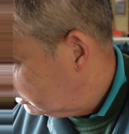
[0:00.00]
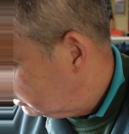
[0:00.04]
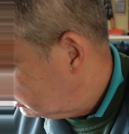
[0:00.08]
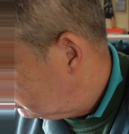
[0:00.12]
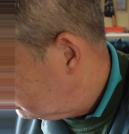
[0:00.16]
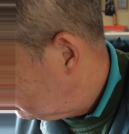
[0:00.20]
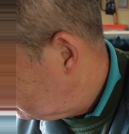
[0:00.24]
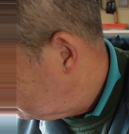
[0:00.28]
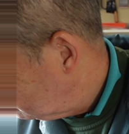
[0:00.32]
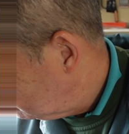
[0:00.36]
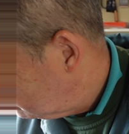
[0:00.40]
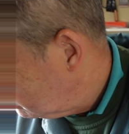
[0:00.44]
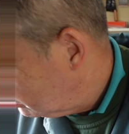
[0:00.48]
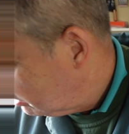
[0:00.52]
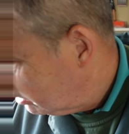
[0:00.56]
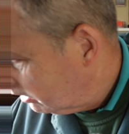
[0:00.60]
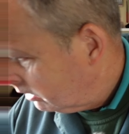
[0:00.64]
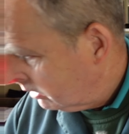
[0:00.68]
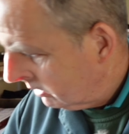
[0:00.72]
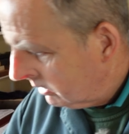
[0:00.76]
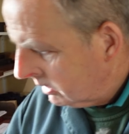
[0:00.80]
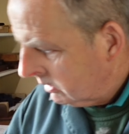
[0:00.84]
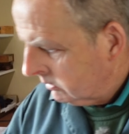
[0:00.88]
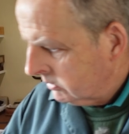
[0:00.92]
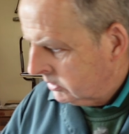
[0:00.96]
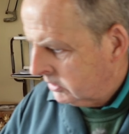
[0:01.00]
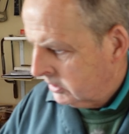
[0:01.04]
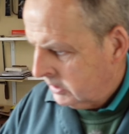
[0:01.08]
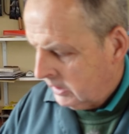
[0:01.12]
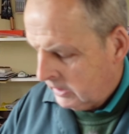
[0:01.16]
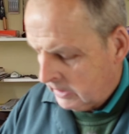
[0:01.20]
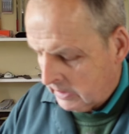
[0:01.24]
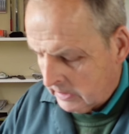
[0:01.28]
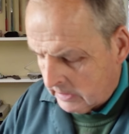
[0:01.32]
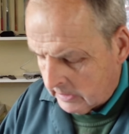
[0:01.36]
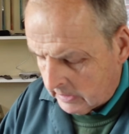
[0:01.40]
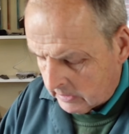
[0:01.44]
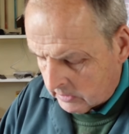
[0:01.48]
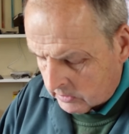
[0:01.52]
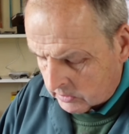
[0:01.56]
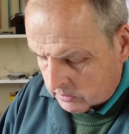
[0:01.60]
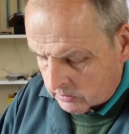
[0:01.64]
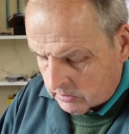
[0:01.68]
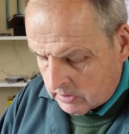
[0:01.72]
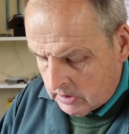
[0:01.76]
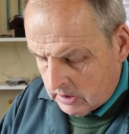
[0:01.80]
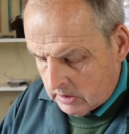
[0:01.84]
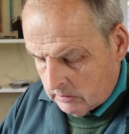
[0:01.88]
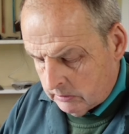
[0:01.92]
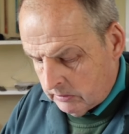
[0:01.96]
I was checking that as
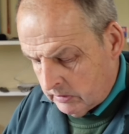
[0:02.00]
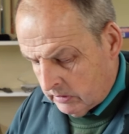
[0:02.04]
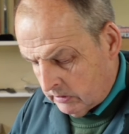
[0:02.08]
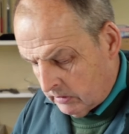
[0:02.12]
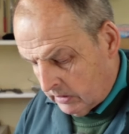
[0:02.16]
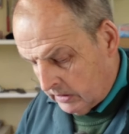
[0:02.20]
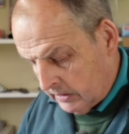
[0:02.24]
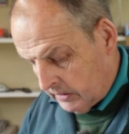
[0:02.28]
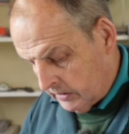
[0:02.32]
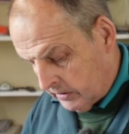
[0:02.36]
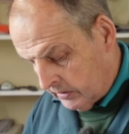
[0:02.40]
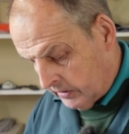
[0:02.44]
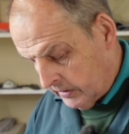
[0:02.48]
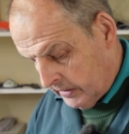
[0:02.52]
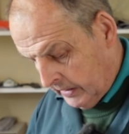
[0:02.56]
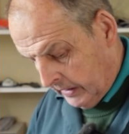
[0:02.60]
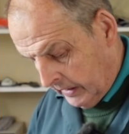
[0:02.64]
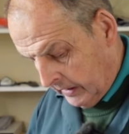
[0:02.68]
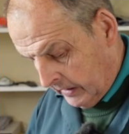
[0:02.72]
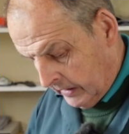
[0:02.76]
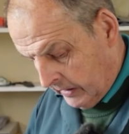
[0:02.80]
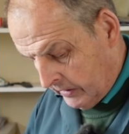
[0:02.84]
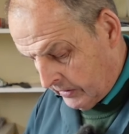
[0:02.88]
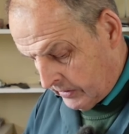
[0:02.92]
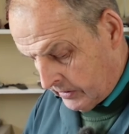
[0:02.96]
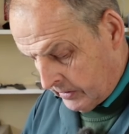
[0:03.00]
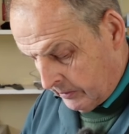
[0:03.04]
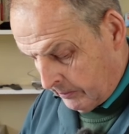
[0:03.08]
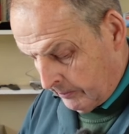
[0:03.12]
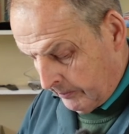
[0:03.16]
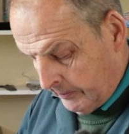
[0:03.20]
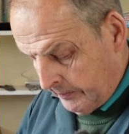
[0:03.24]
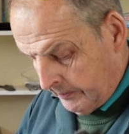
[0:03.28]
well. What he's saying is